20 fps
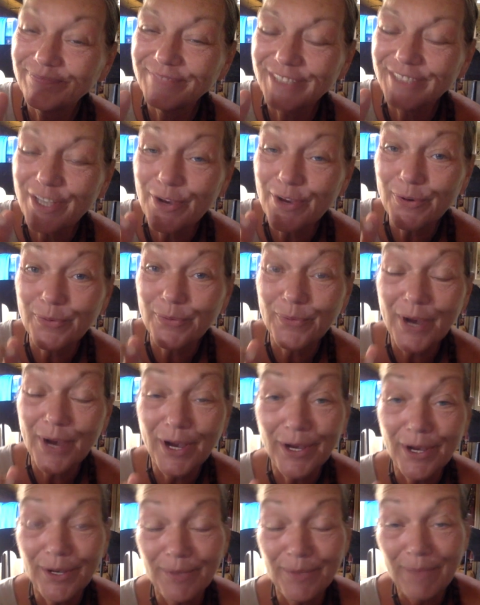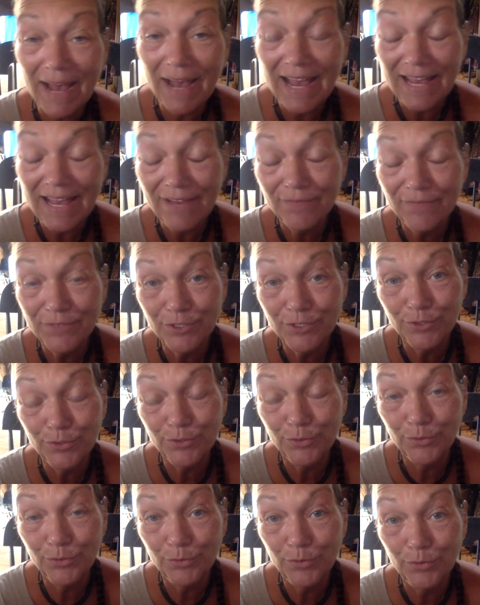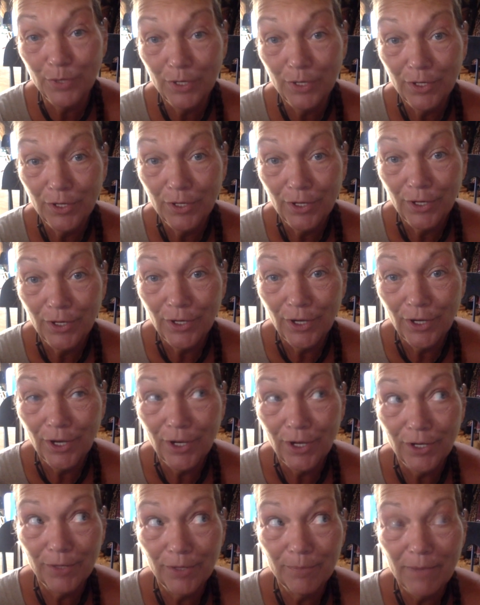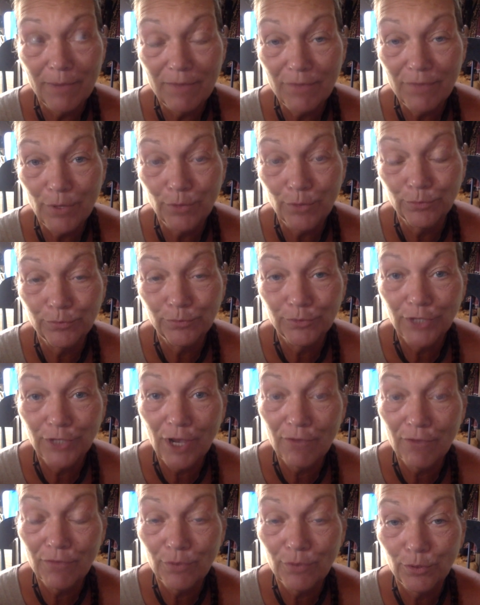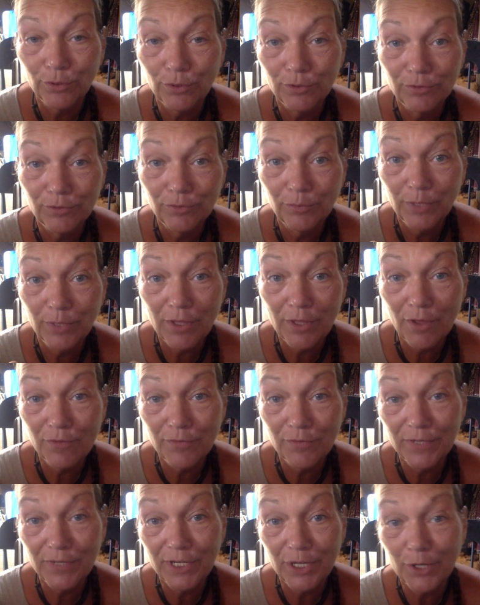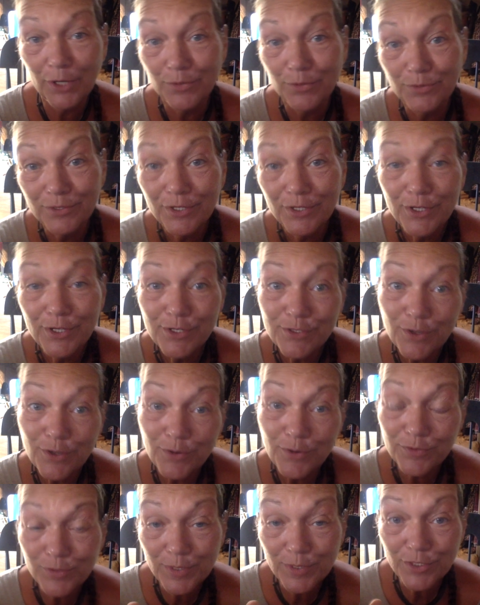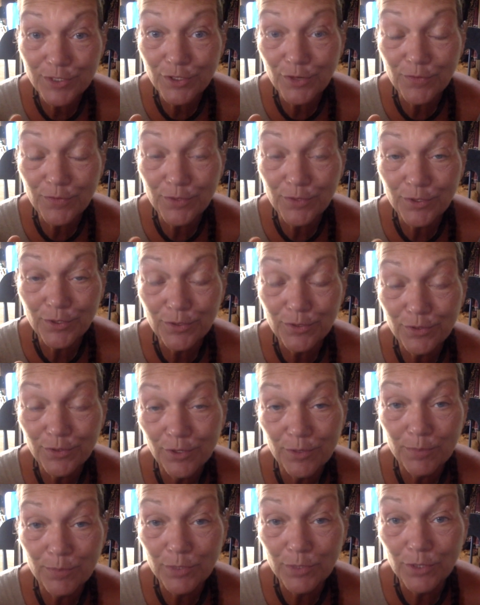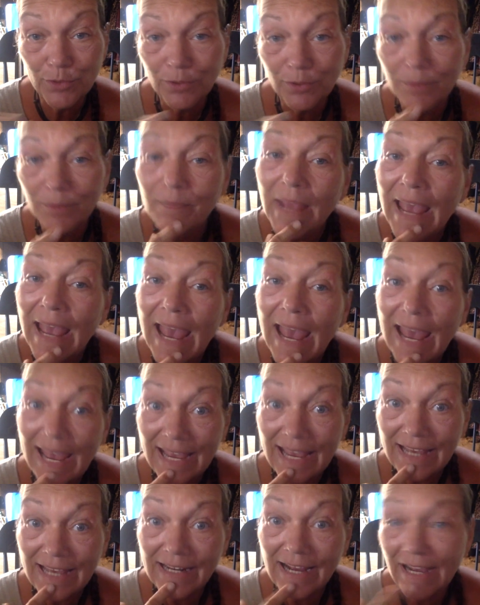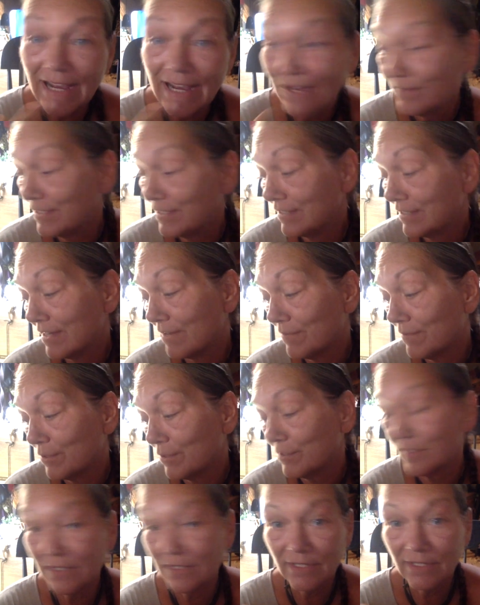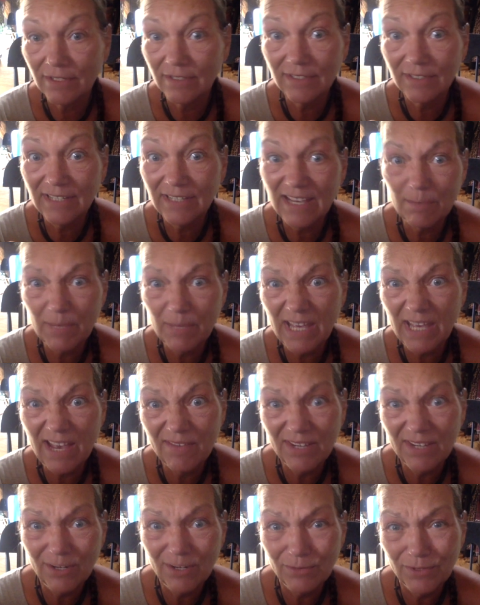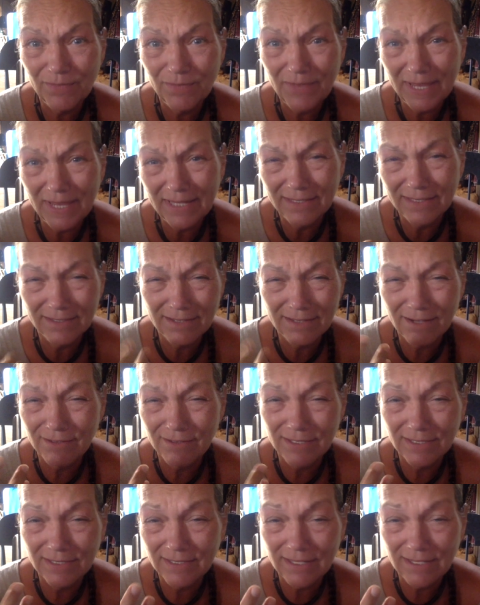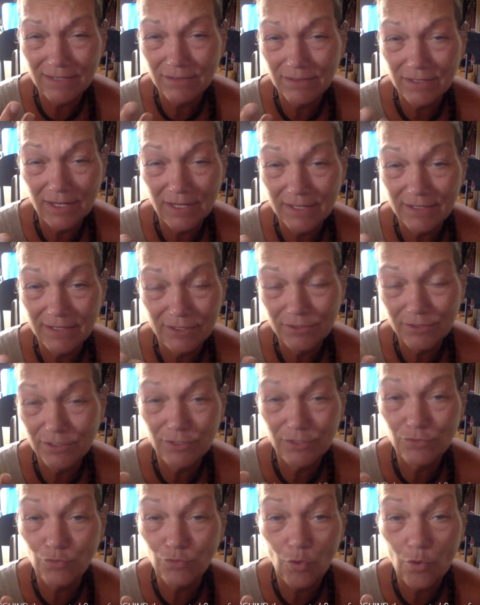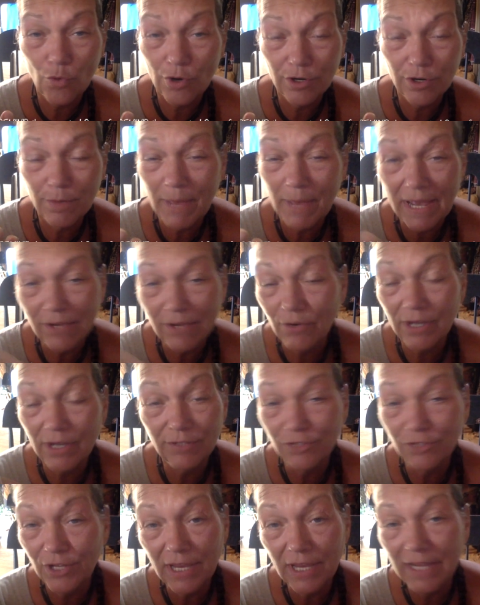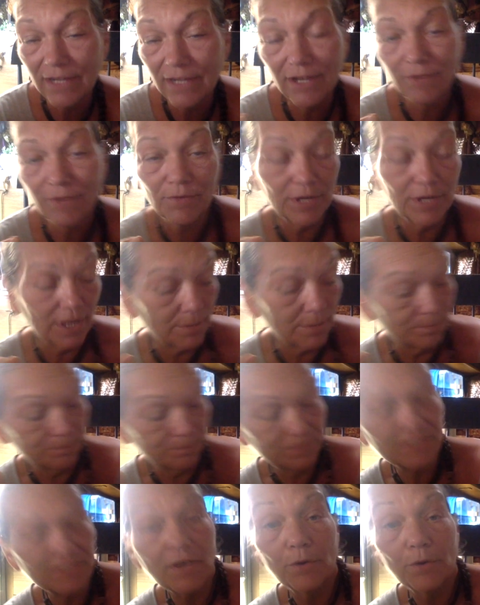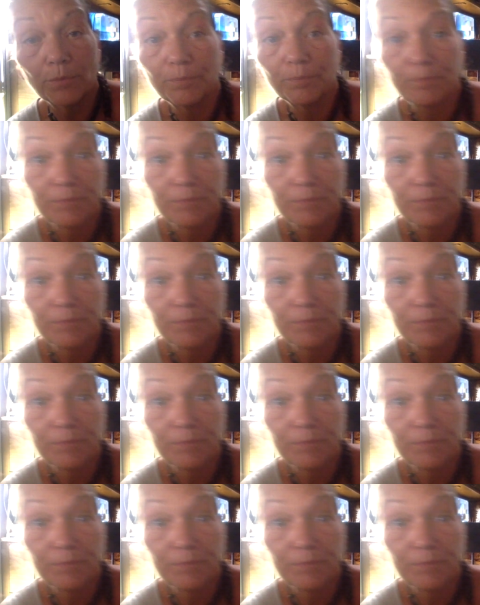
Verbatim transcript: so um, I have to, uh, my phone got full with all the videos. So I've switched over to the computer. And I have discovered can't be having on the fans because it sounds like there's this roar in the background. You can't cover it up. So,